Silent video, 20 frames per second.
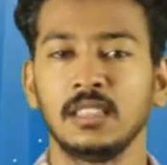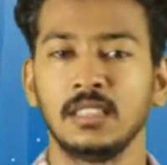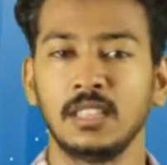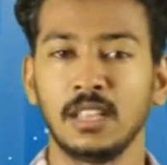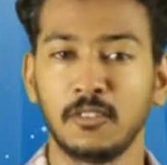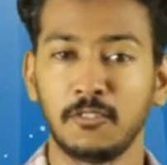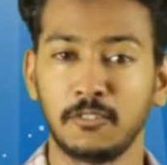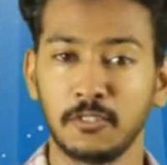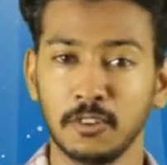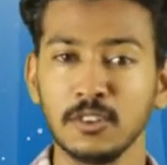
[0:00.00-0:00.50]

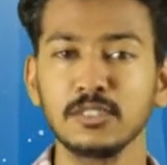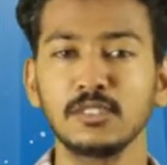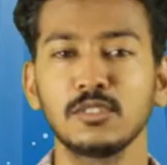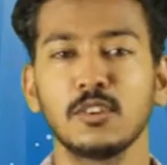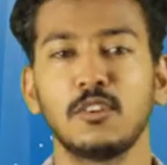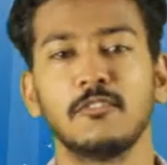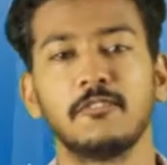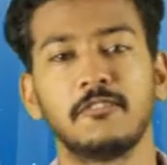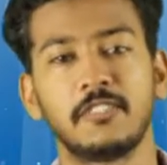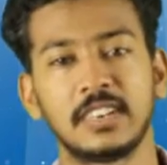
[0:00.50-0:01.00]
The force
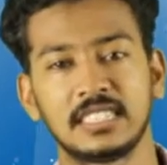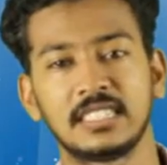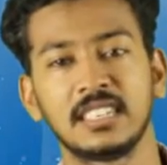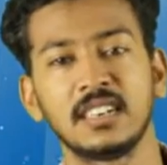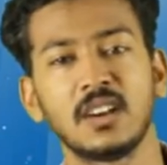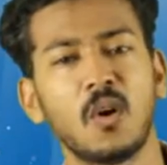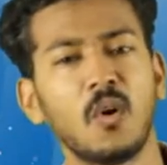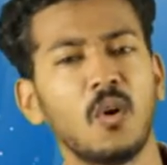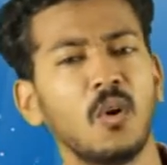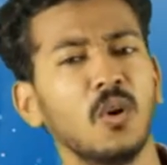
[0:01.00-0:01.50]
of
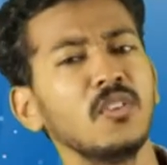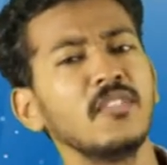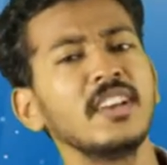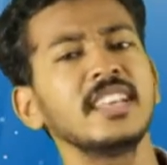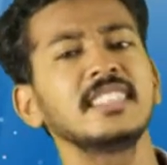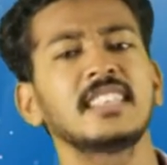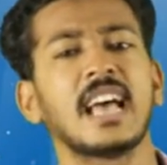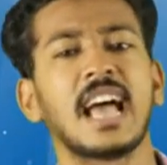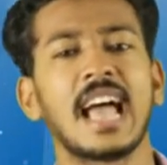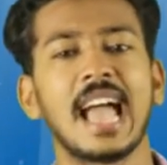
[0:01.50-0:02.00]
friction
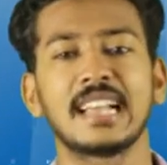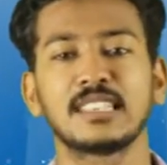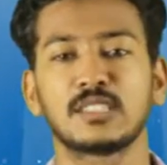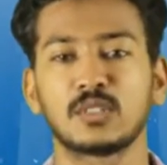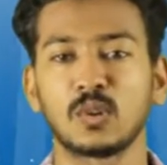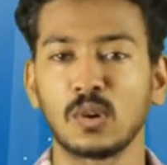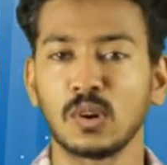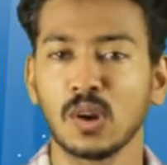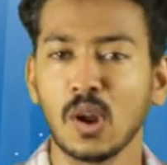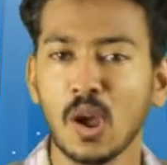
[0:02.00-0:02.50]
always
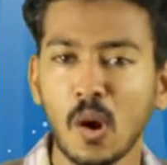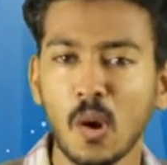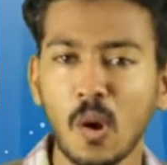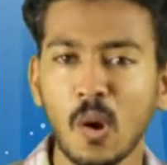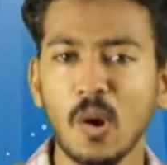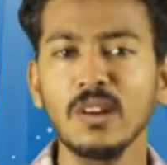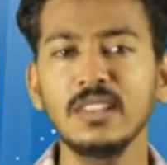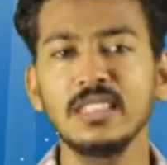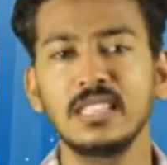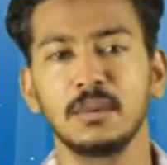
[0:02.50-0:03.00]
acts on
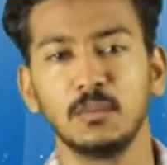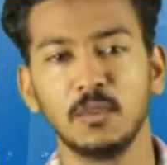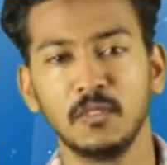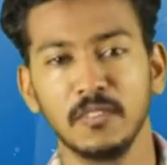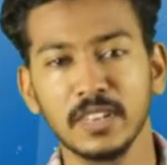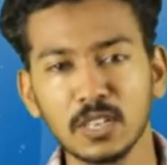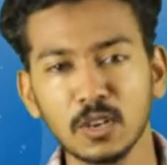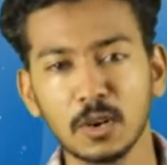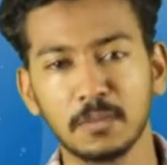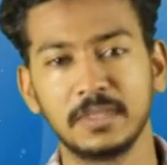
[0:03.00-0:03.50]
all the
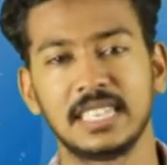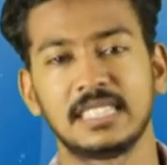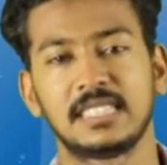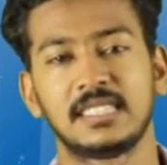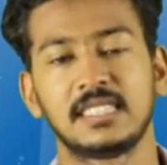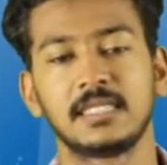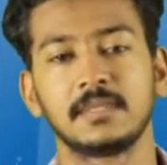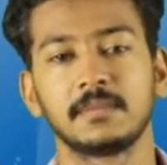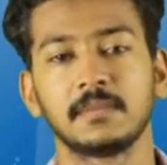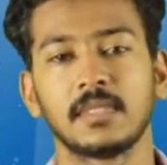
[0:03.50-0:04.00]
moving
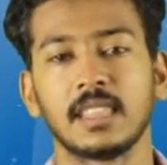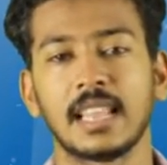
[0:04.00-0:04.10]
objects